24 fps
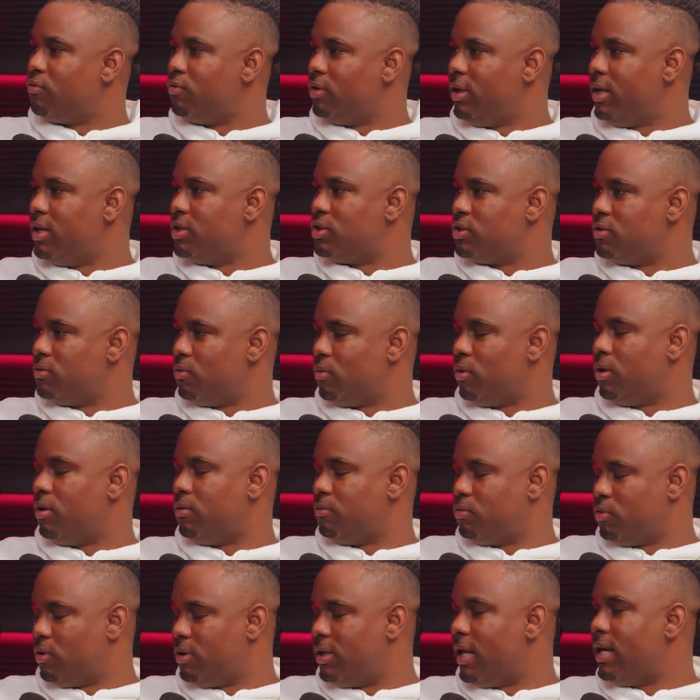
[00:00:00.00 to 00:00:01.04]

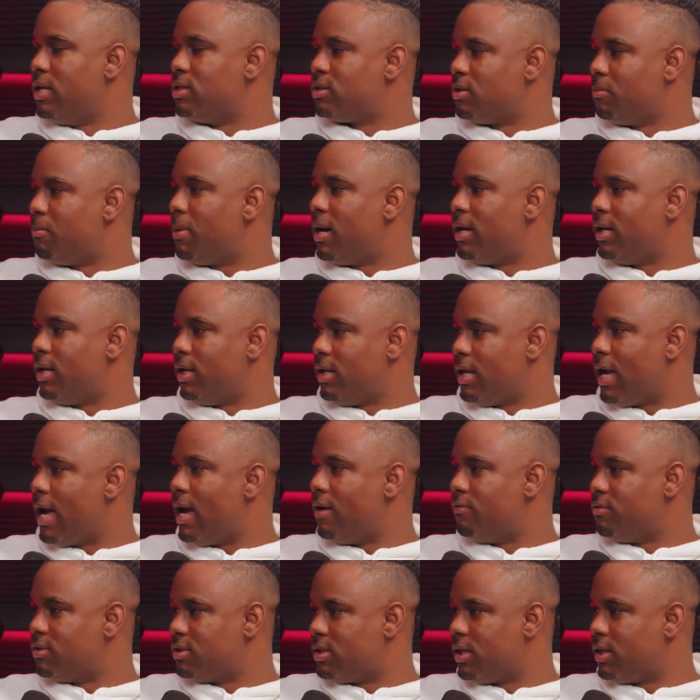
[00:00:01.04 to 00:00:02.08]
dating somebody and y'all
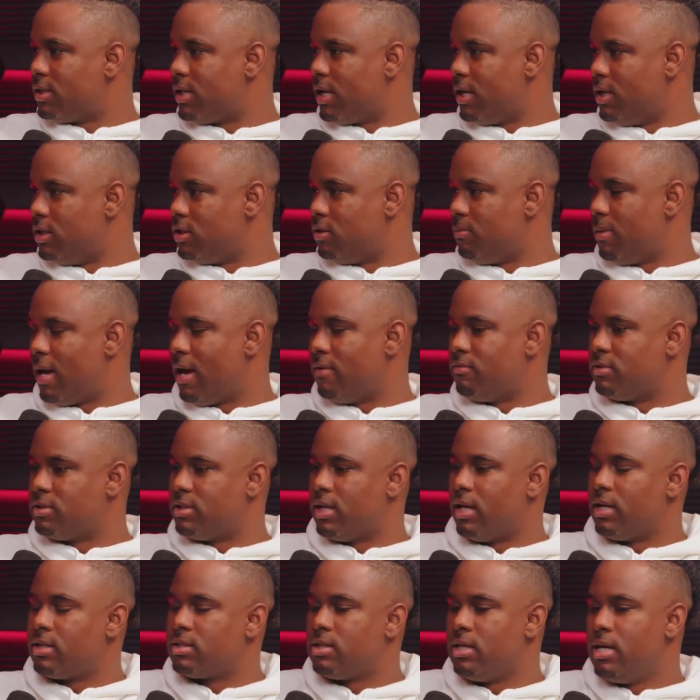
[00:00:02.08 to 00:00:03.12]
having sex, y'all intimate having
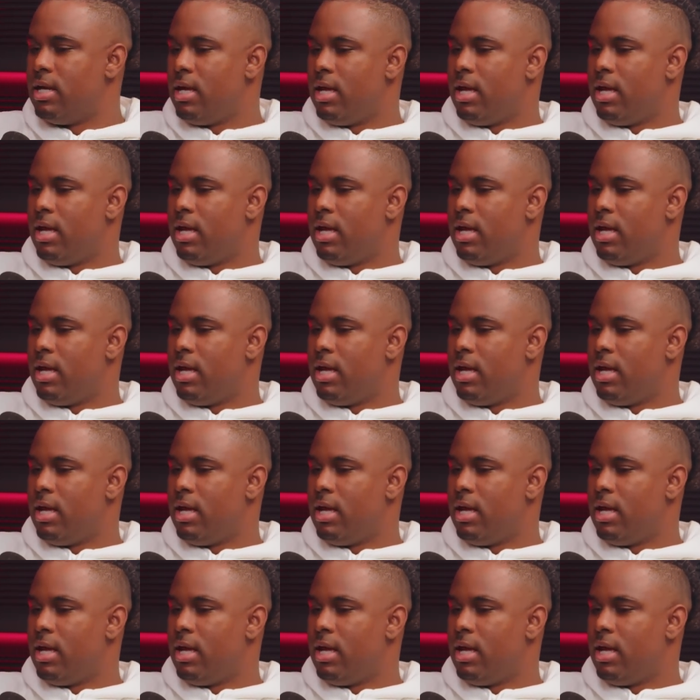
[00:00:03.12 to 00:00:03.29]
sex,